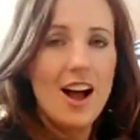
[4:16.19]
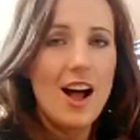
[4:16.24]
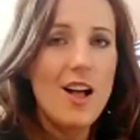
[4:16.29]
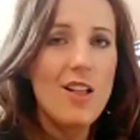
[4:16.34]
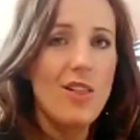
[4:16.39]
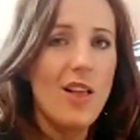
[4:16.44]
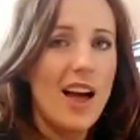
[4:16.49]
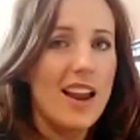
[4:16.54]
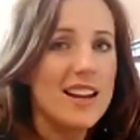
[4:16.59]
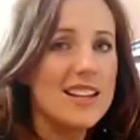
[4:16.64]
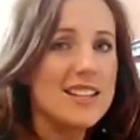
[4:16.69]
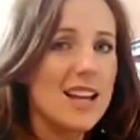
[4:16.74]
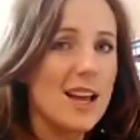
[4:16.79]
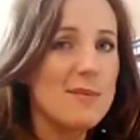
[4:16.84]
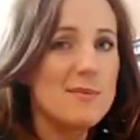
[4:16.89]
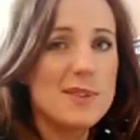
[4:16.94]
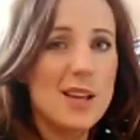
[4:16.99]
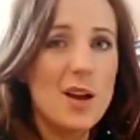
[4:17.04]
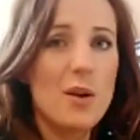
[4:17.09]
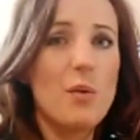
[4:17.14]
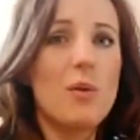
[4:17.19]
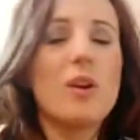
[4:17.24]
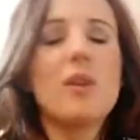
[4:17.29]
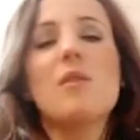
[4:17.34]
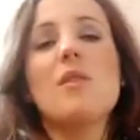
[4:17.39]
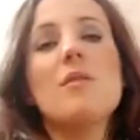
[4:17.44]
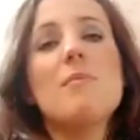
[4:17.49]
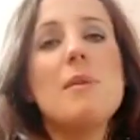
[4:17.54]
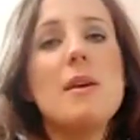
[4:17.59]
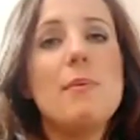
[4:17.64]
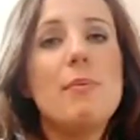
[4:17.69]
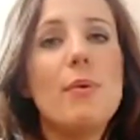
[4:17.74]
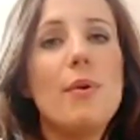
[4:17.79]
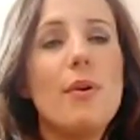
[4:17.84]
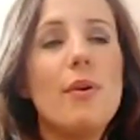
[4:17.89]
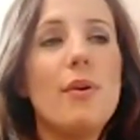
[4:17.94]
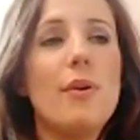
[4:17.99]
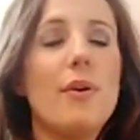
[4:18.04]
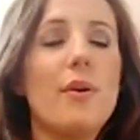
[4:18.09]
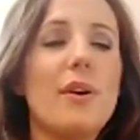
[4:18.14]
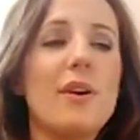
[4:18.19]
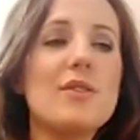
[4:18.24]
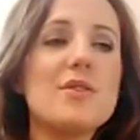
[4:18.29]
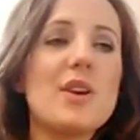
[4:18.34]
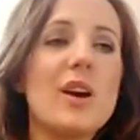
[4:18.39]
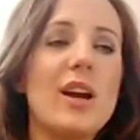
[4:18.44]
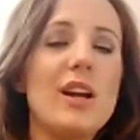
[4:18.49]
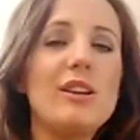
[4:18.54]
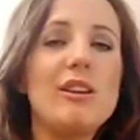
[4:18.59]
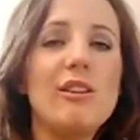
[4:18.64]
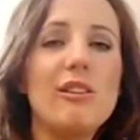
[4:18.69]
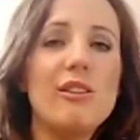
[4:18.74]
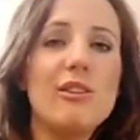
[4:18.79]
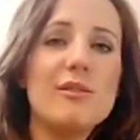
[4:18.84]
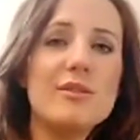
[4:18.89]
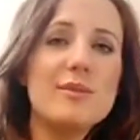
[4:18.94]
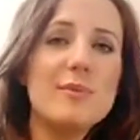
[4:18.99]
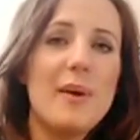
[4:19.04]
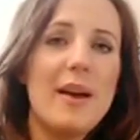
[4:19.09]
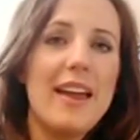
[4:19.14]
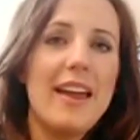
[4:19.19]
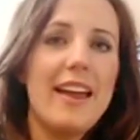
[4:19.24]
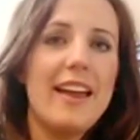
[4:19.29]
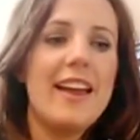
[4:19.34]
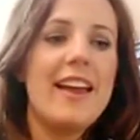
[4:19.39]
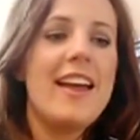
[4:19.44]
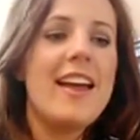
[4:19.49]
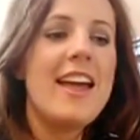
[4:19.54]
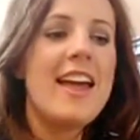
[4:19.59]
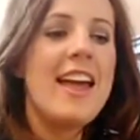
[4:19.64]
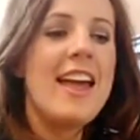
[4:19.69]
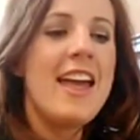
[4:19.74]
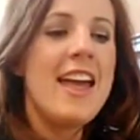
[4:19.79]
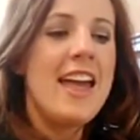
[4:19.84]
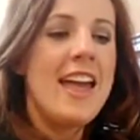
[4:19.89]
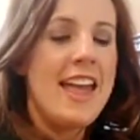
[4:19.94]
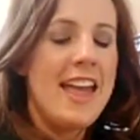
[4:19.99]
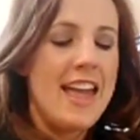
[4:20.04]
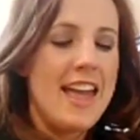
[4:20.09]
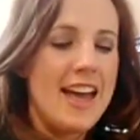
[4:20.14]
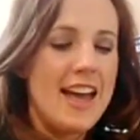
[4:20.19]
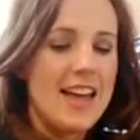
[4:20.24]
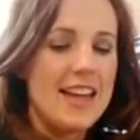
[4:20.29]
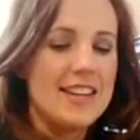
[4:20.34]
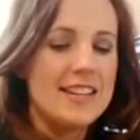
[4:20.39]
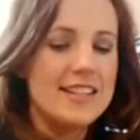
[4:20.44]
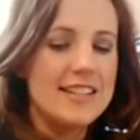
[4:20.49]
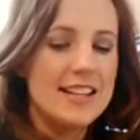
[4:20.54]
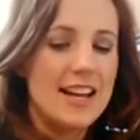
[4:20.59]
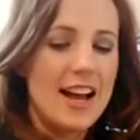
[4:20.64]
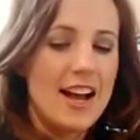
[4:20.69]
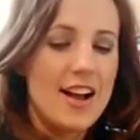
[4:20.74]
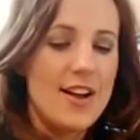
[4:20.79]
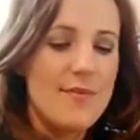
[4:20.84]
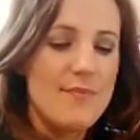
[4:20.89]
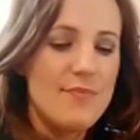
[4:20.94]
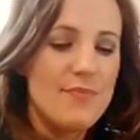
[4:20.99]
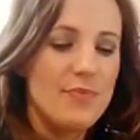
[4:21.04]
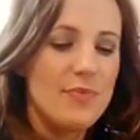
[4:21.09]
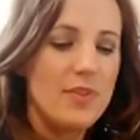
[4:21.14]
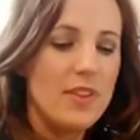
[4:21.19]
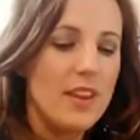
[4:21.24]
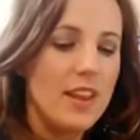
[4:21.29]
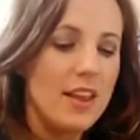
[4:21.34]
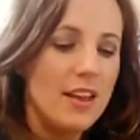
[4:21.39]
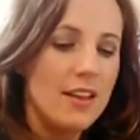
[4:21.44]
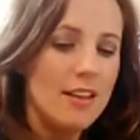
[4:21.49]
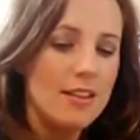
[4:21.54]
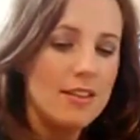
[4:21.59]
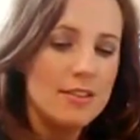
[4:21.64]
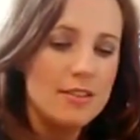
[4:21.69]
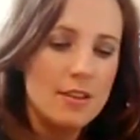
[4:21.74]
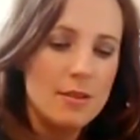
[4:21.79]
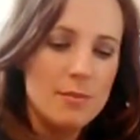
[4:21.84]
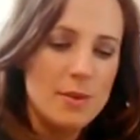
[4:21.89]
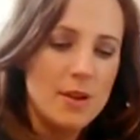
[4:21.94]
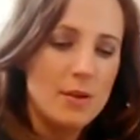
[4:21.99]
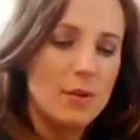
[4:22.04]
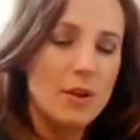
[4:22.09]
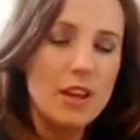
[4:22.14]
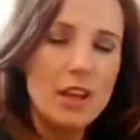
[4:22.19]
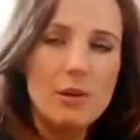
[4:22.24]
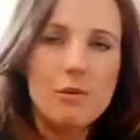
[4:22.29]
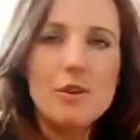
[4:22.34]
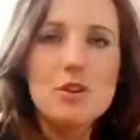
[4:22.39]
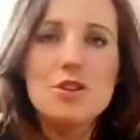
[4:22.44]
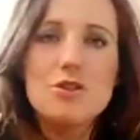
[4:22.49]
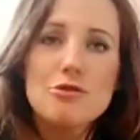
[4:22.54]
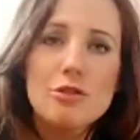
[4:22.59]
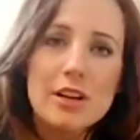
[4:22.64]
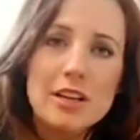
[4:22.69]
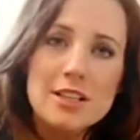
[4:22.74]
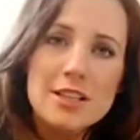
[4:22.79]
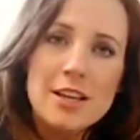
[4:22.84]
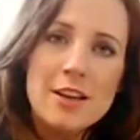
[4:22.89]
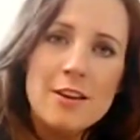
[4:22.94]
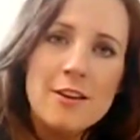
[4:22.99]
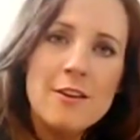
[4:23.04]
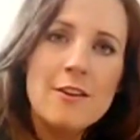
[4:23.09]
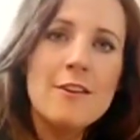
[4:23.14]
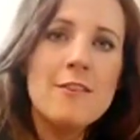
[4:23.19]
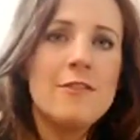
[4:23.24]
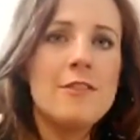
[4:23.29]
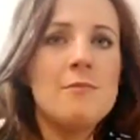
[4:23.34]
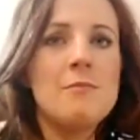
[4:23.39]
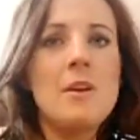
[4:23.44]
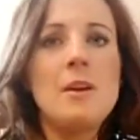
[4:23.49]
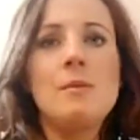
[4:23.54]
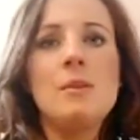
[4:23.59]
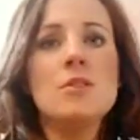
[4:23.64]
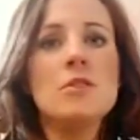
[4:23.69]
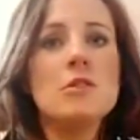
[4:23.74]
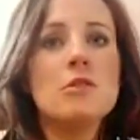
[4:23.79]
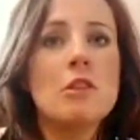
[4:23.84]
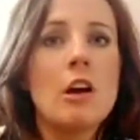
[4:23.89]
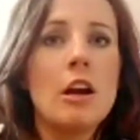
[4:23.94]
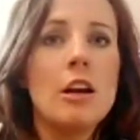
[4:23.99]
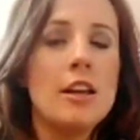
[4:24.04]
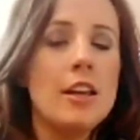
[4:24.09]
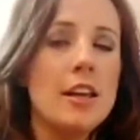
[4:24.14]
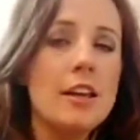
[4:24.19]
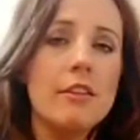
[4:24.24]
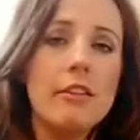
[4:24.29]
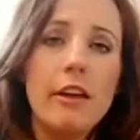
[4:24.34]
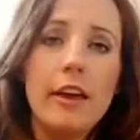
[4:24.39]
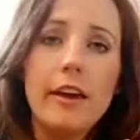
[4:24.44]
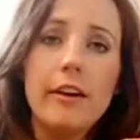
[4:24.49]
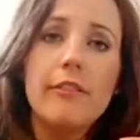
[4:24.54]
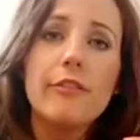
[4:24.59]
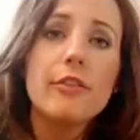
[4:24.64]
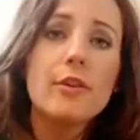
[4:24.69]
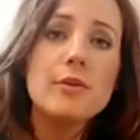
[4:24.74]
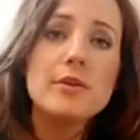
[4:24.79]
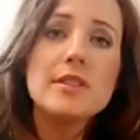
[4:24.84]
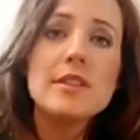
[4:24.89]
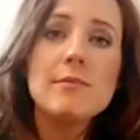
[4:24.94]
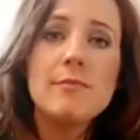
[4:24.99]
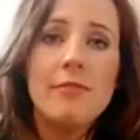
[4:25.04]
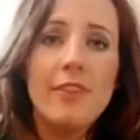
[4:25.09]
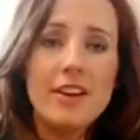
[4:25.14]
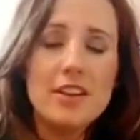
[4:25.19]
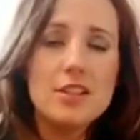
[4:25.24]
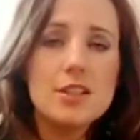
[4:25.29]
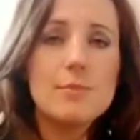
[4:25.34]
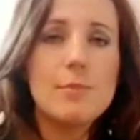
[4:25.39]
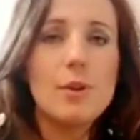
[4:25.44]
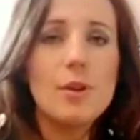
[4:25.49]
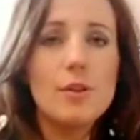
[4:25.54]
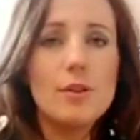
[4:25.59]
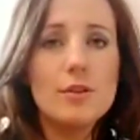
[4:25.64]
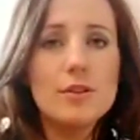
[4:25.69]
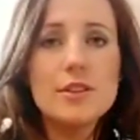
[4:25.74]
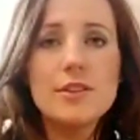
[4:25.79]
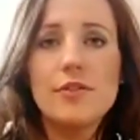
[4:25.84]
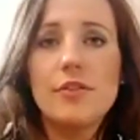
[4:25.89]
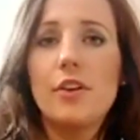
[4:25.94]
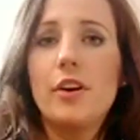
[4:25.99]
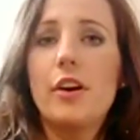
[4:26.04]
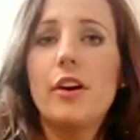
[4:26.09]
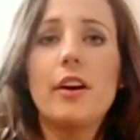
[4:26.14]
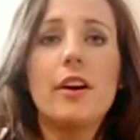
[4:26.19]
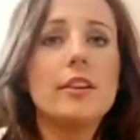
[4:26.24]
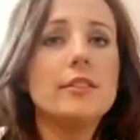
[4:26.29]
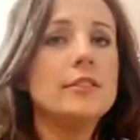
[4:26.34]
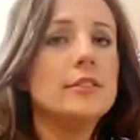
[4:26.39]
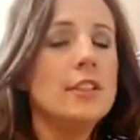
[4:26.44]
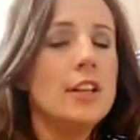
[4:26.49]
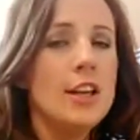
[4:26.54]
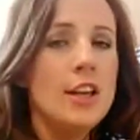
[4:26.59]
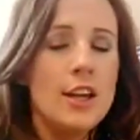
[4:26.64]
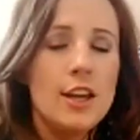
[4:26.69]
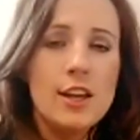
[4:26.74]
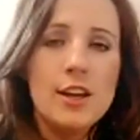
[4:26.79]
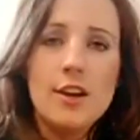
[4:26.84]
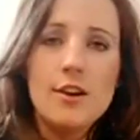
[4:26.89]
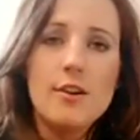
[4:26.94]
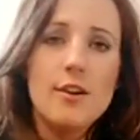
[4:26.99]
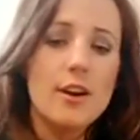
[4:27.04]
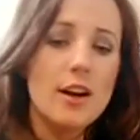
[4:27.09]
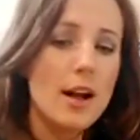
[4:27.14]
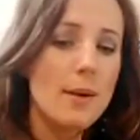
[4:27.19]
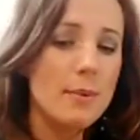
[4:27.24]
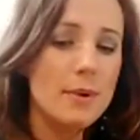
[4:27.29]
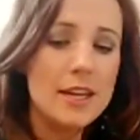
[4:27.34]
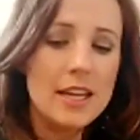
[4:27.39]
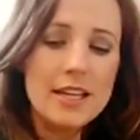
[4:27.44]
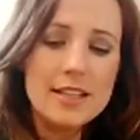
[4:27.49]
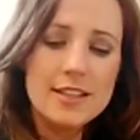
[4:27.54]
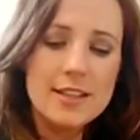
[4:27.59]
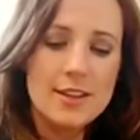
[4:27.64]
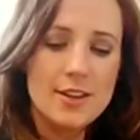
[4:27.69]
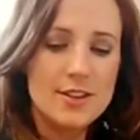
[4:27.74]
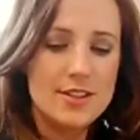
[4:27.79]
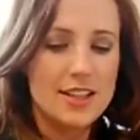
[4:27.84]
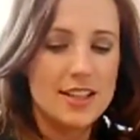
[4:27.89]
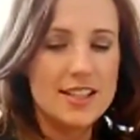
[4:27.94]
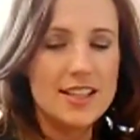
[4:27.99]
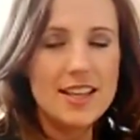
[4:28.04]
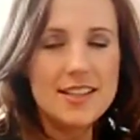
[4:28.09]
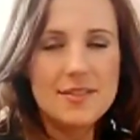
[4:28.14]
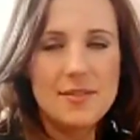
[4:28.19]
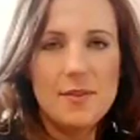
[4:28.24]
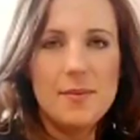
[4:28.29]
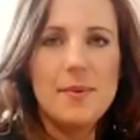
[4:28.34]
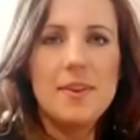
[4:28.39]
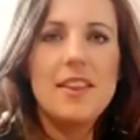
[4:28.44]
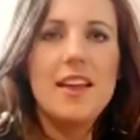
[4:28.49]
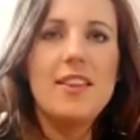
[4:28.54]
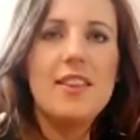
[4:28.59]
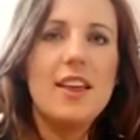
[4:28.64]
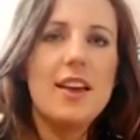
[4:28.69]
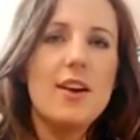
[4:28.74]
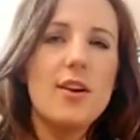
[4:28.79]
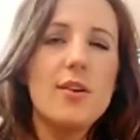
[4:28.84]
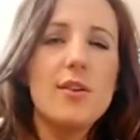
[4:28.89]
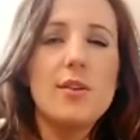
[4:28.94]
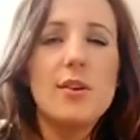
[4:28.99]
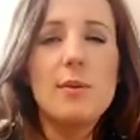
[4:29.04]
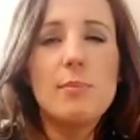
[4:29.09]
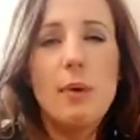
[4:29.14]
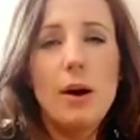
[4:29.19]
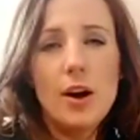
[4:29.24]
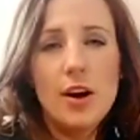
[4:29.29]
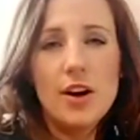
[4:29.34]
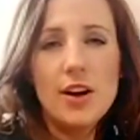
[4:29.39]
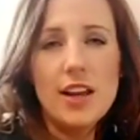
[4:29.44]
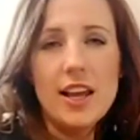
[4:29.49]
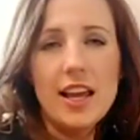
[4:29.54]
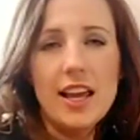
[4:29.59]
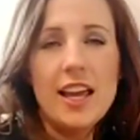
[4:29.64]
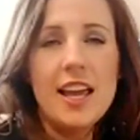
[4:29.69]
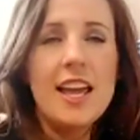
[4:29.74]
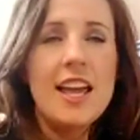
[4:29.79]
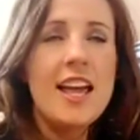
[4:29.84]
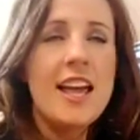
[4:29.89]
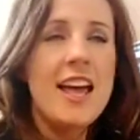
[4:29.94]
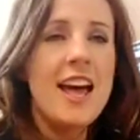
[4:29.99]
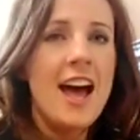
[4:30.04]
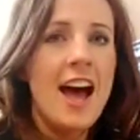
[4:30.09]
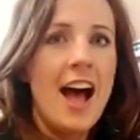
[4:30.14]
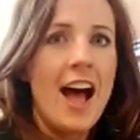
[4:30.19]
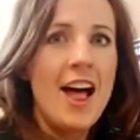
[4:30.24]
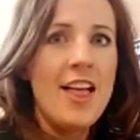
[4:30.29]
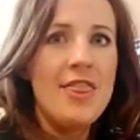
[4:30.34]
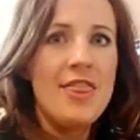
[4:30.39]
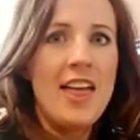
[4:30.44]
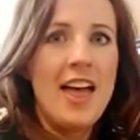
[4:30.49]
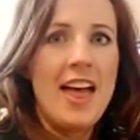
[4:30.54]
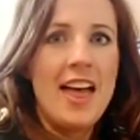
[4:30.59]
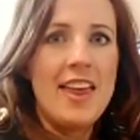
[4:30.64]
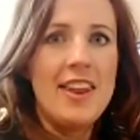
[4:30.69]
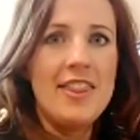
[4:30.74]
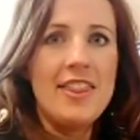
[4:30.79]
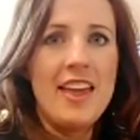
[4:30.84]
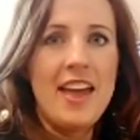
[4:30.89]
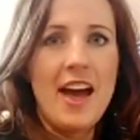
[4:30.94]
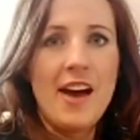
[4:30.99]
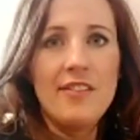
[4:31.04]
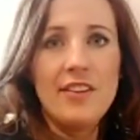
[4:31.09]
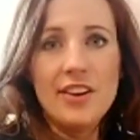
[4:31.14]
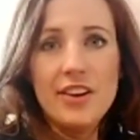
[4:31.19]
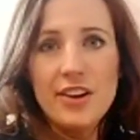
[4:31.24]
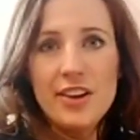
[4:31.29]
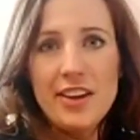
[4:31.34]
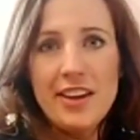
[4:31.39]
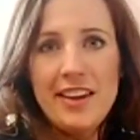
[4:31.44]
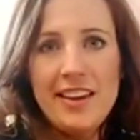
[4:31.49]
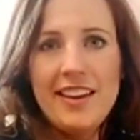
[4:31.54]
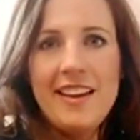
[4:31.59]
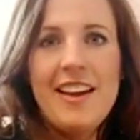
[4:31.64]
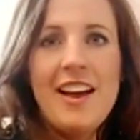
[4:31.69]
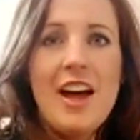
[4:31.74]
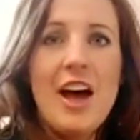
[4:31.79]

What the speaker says: A lot of times I work with people who are trying to lose weight, and they'll be really restrictive and maybe just try to eat like fruits and vegetables for, a couple days and they're successful, but then they go to a party and then they have a cookie.